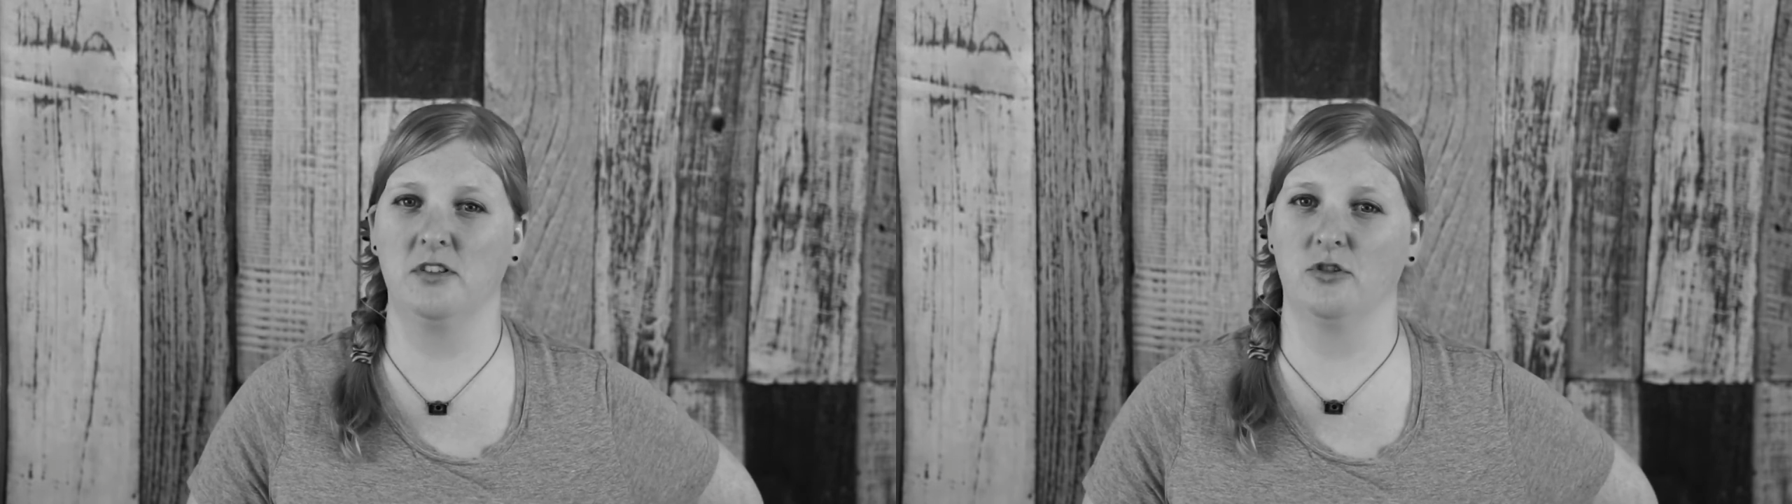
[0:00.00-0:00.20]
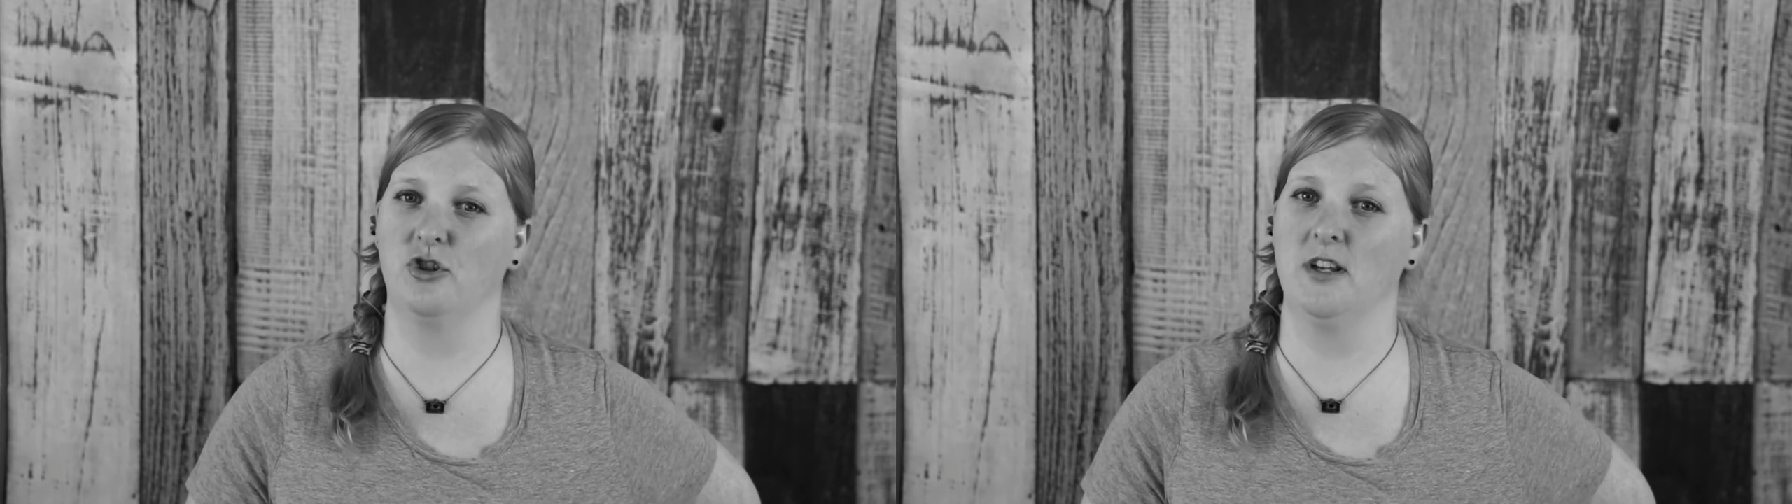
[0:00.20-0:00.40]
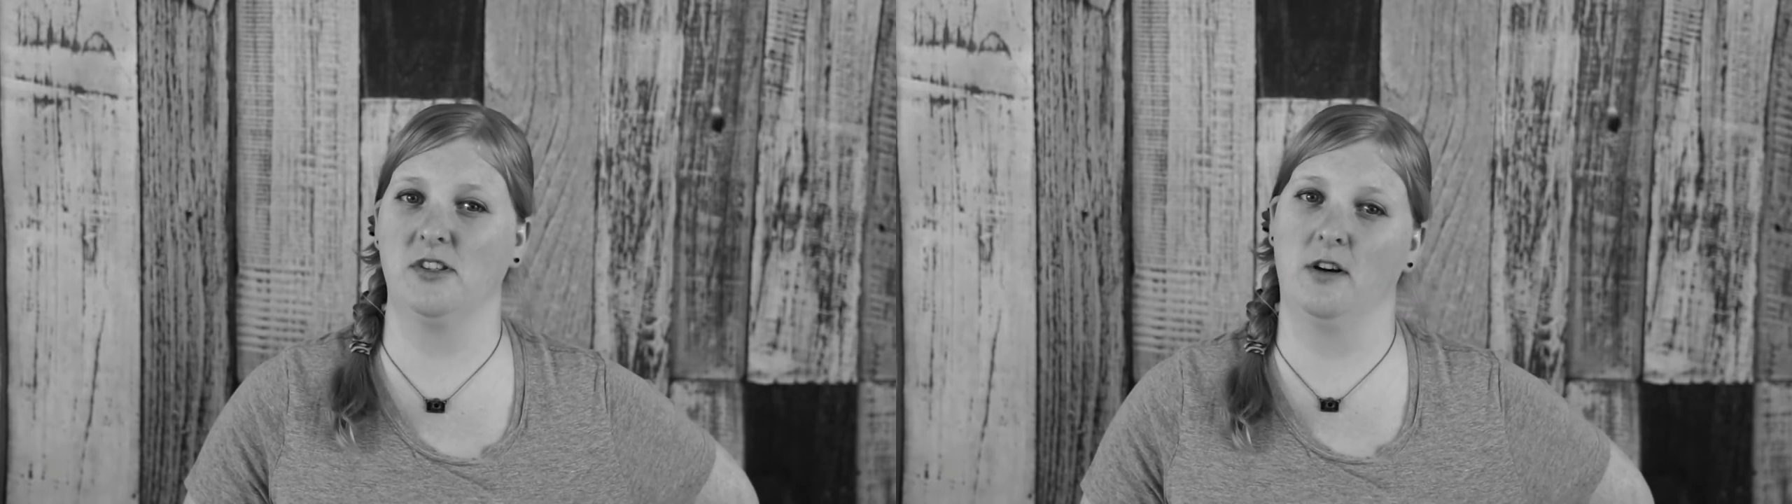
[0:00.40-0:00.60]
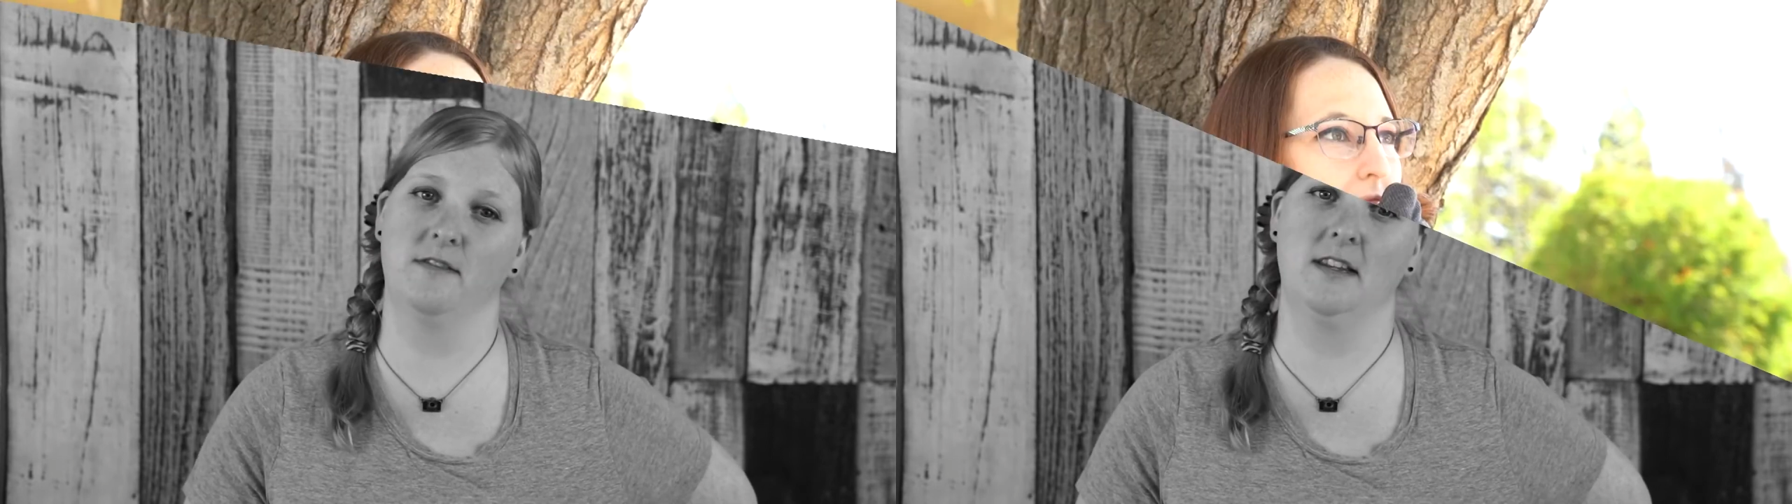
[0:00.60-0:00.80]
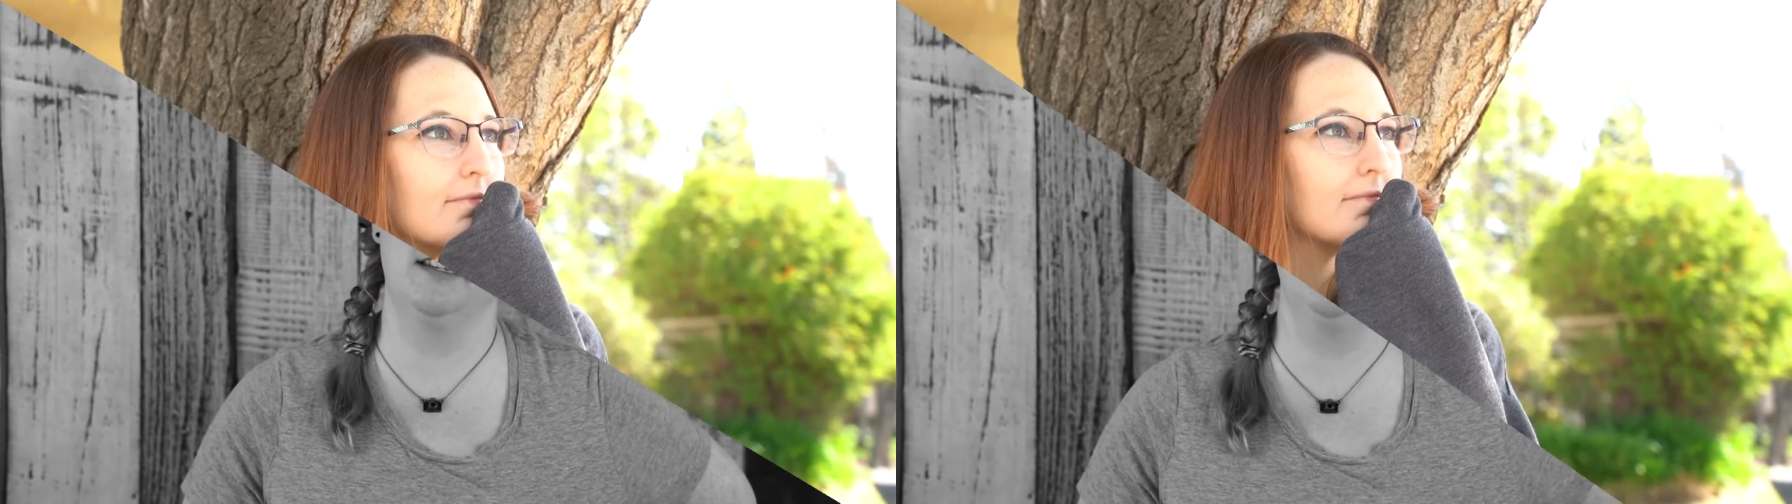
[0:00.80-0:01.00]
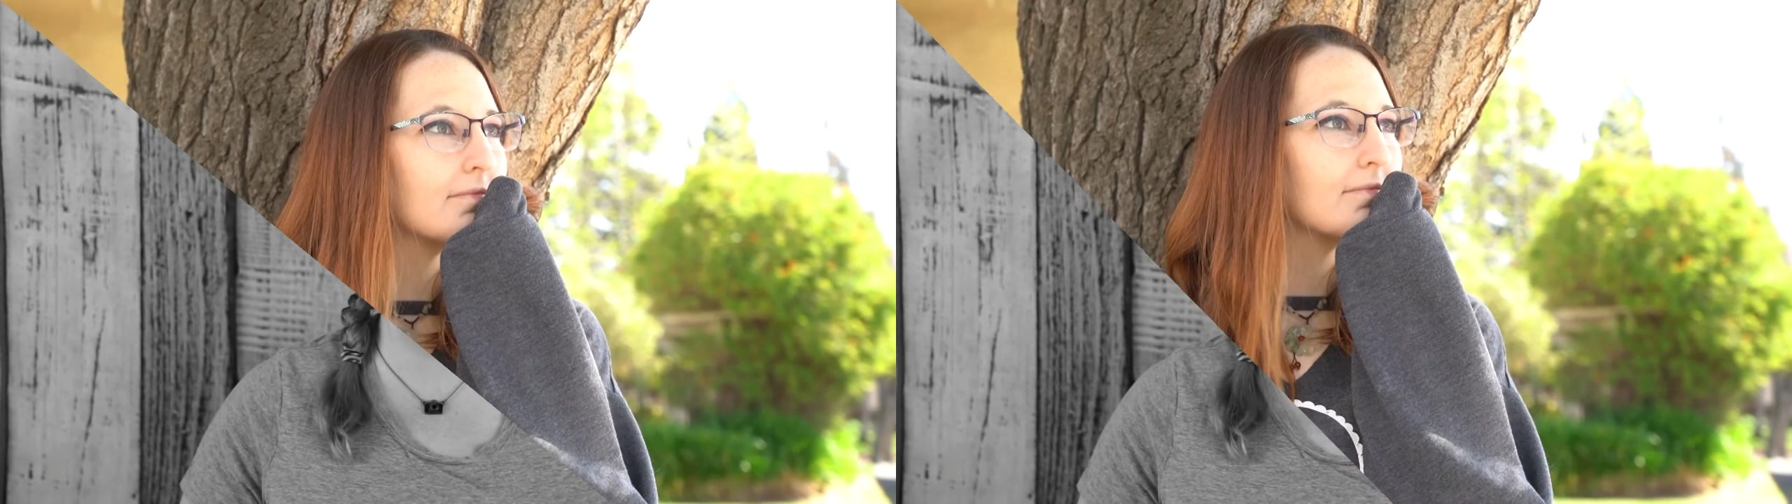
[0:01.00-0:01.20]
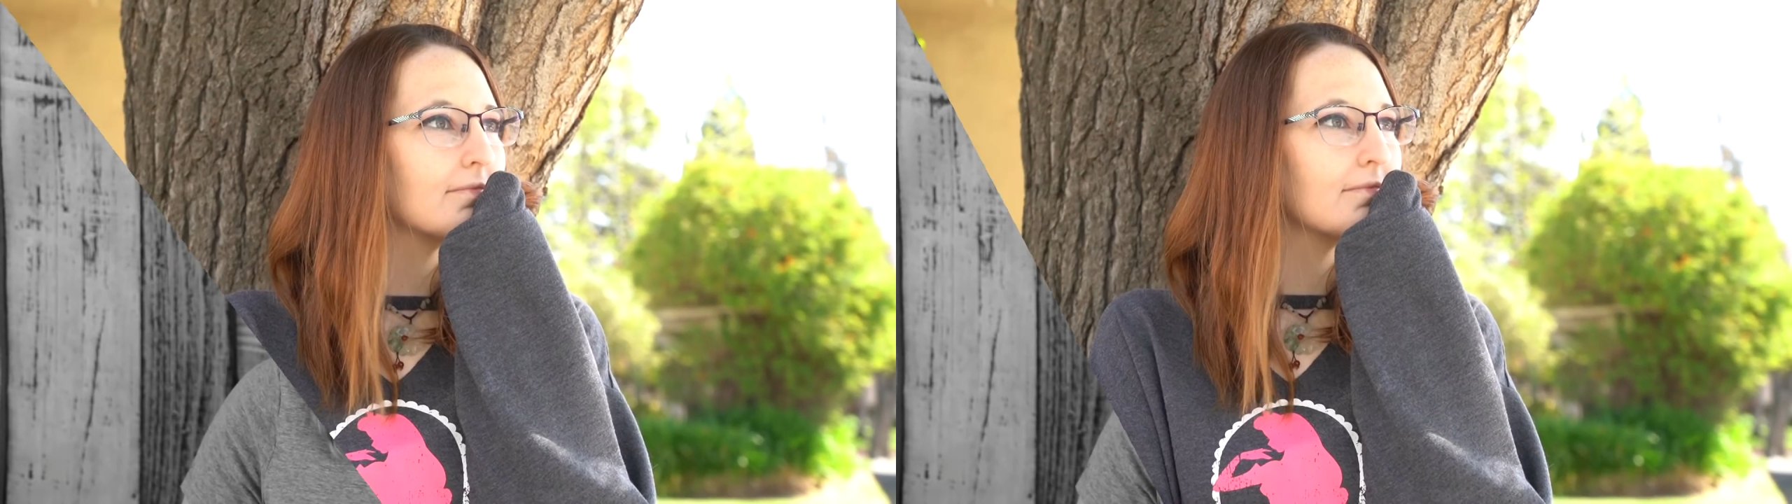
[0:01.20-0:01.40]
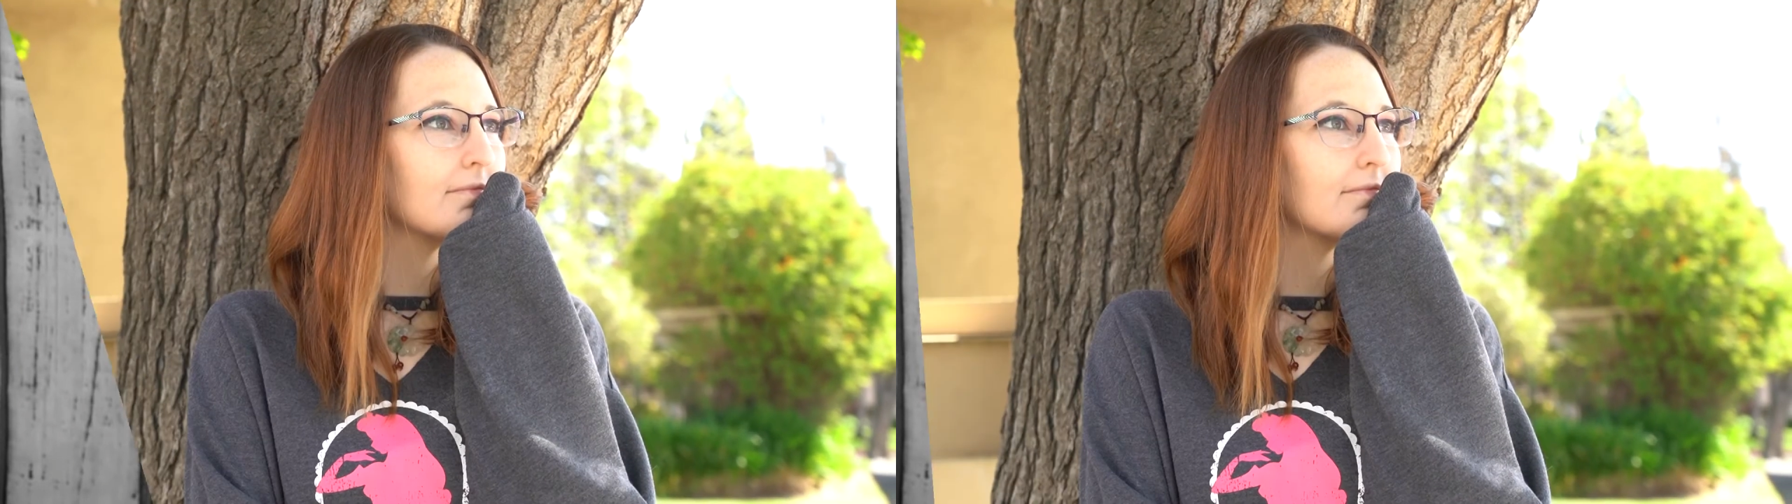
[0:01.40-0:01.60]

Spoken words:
so she is off to the side,